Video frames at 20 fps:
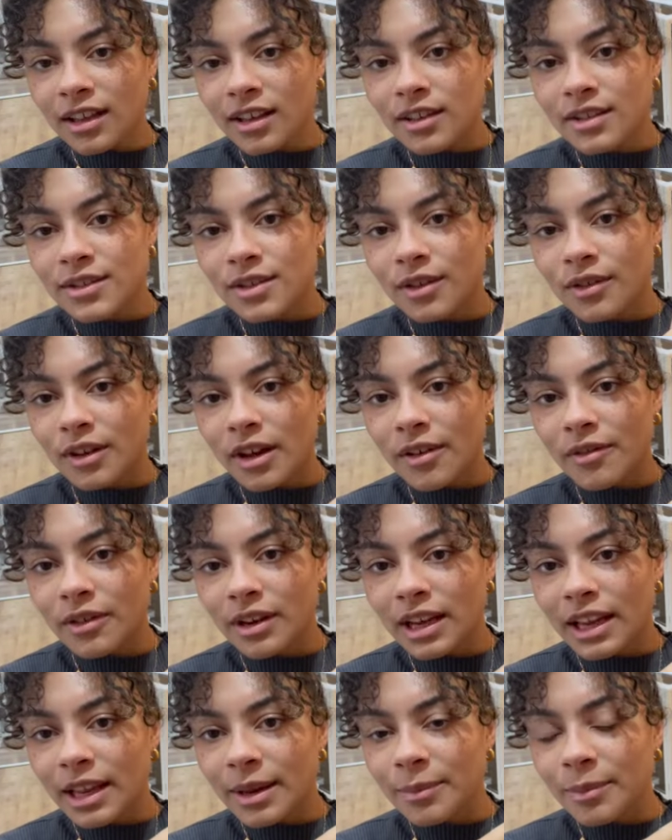it's got that
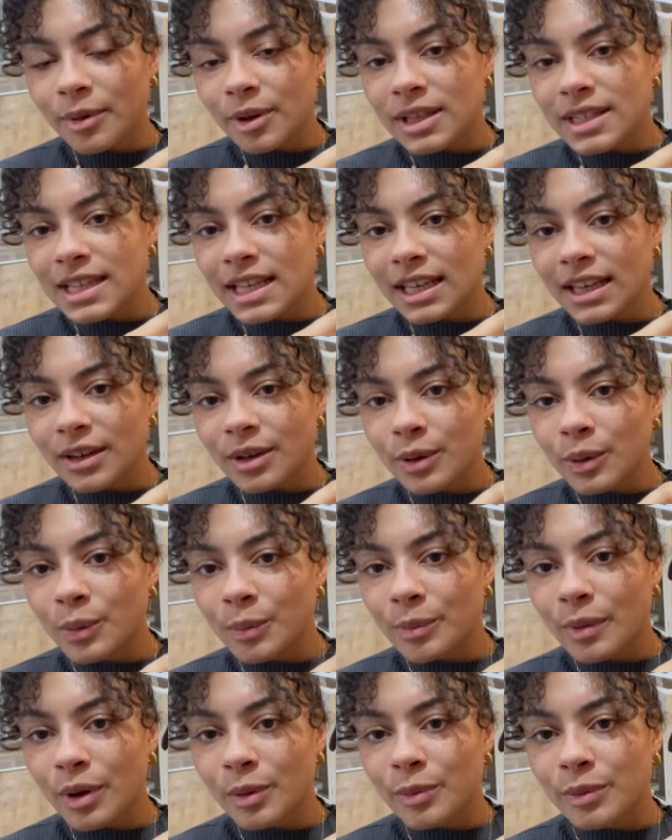really pretty little
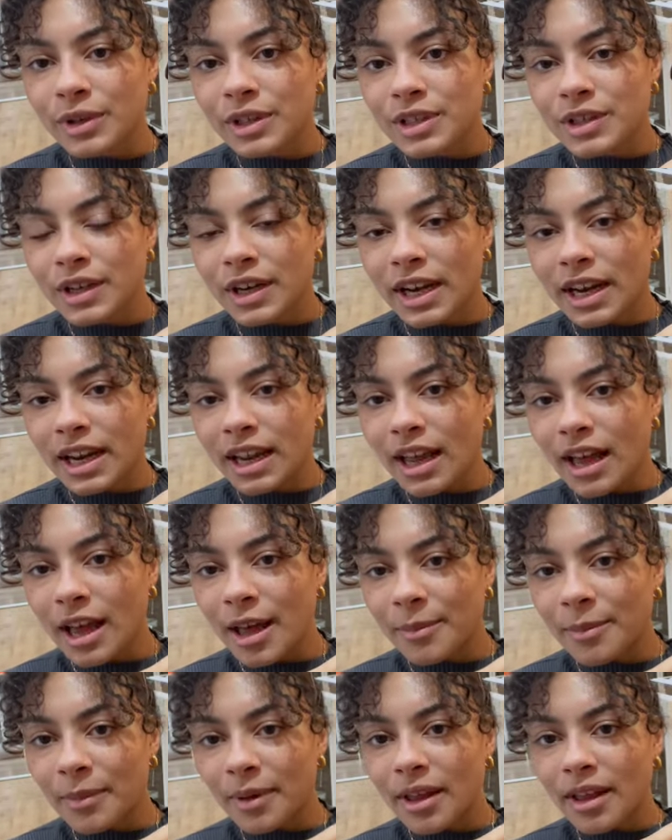mulberry tree
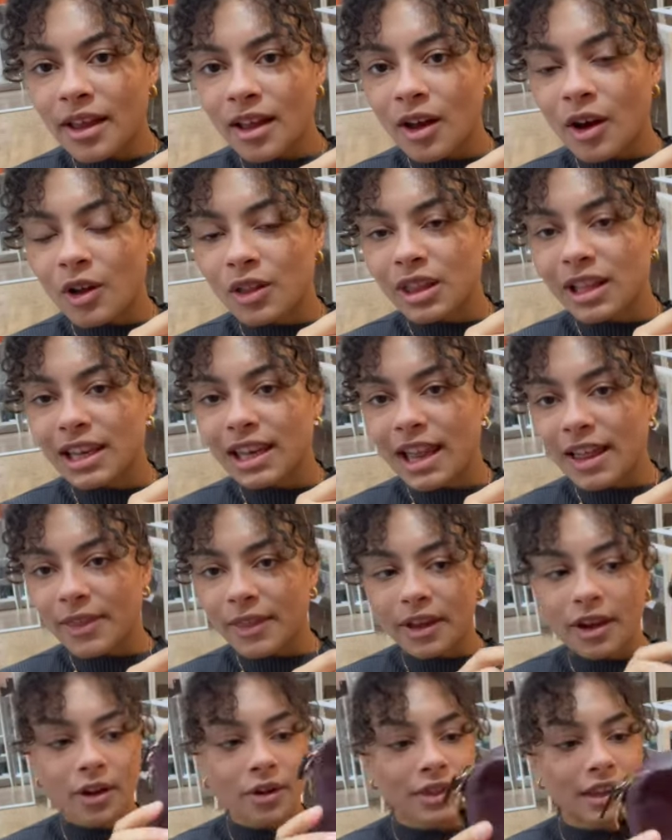on the
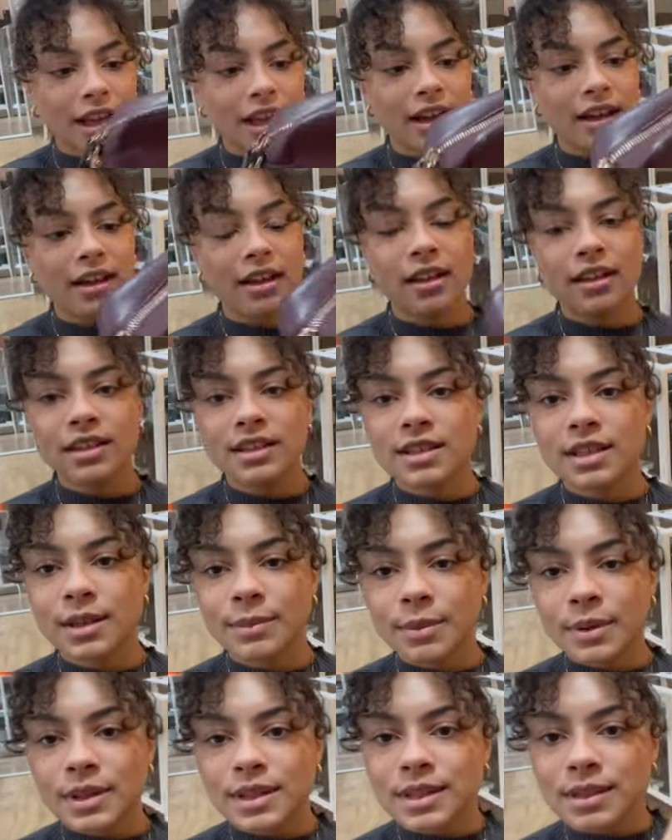leather, on that
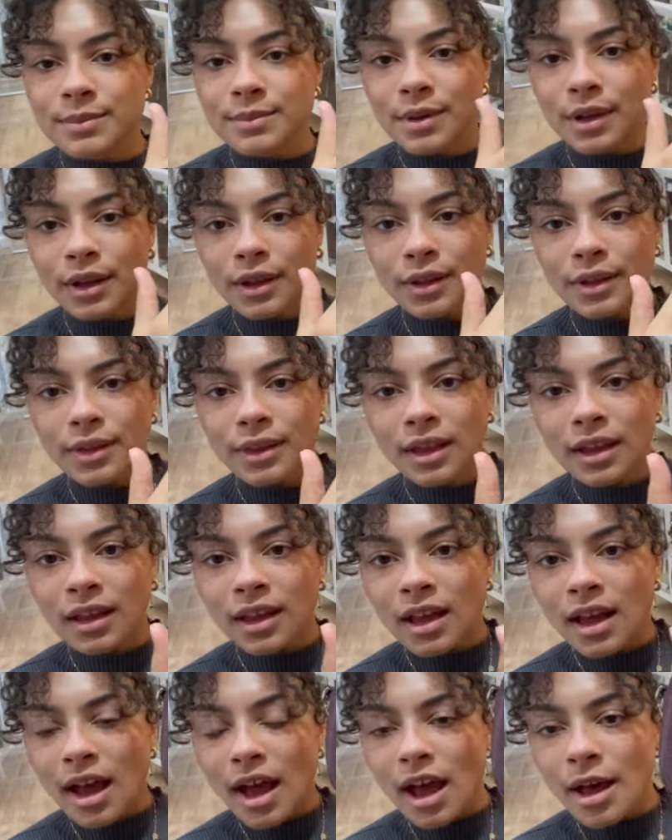super smooth
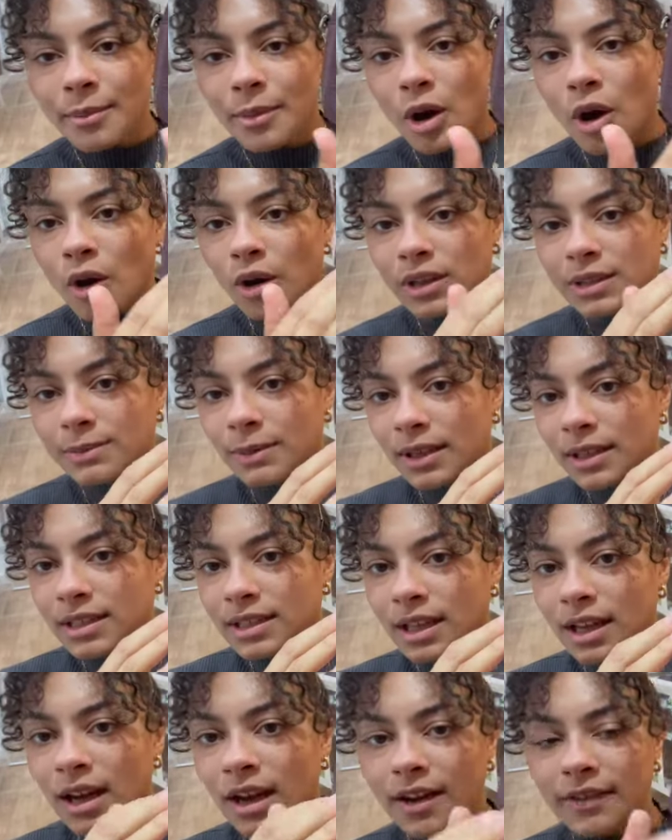
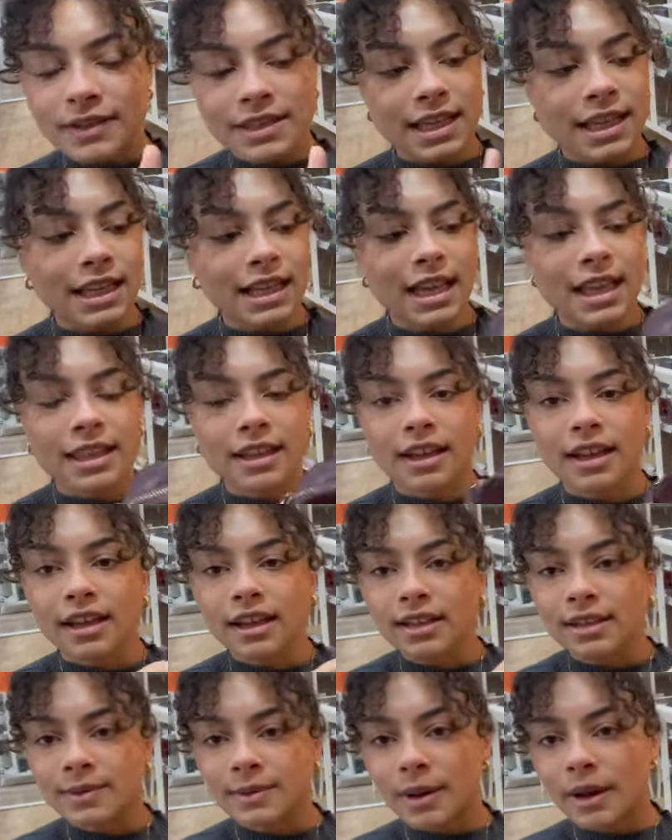oxblood calfskin leather
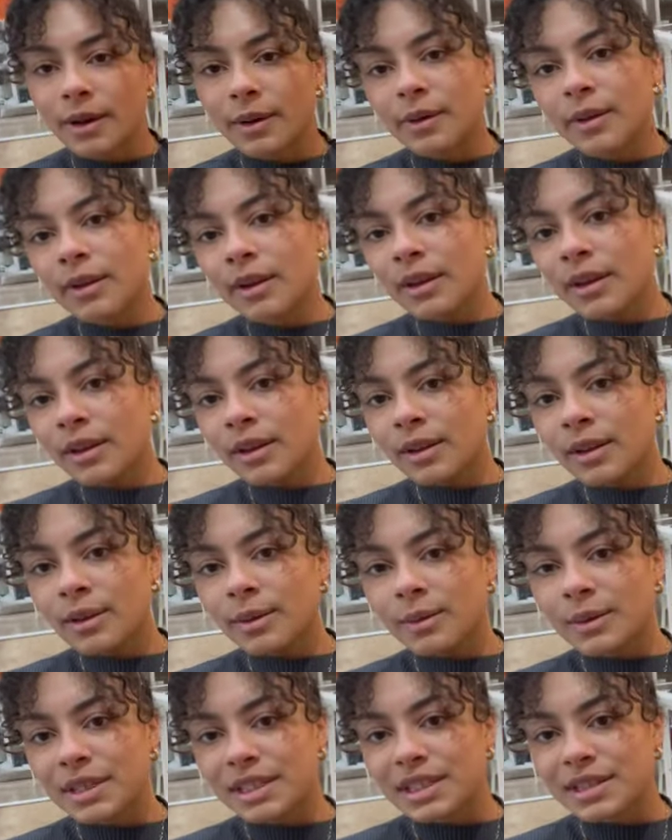as well,
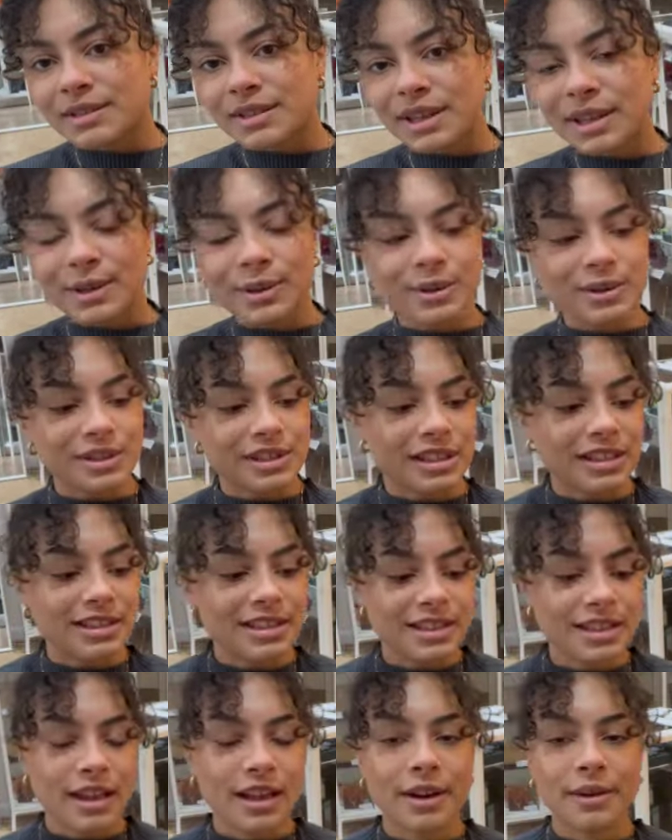which is really gorgeous.
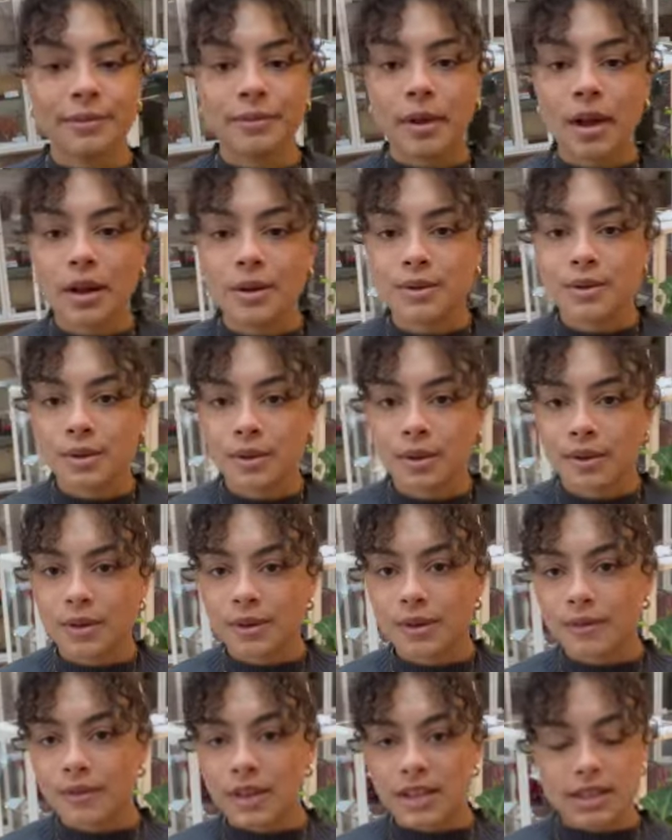So I'll talk you through
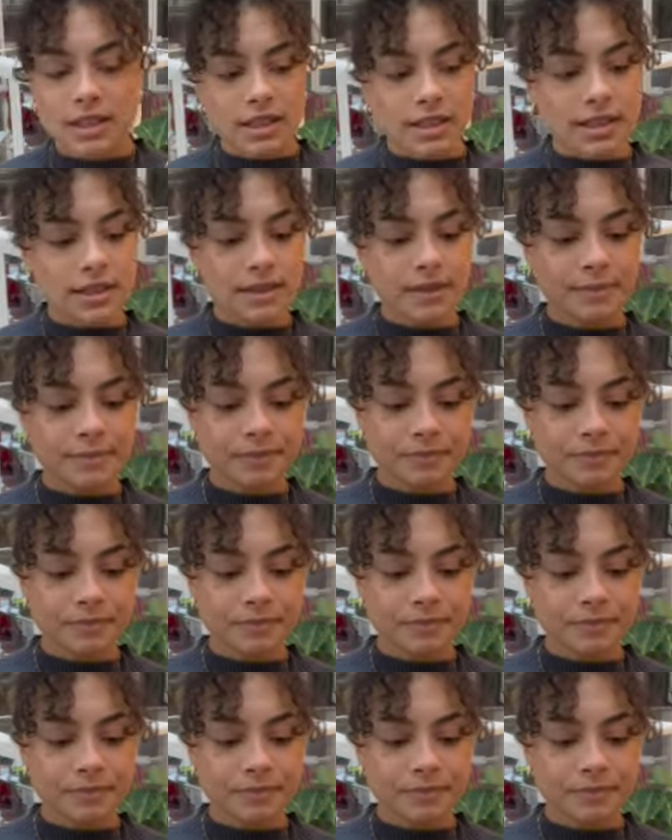the features.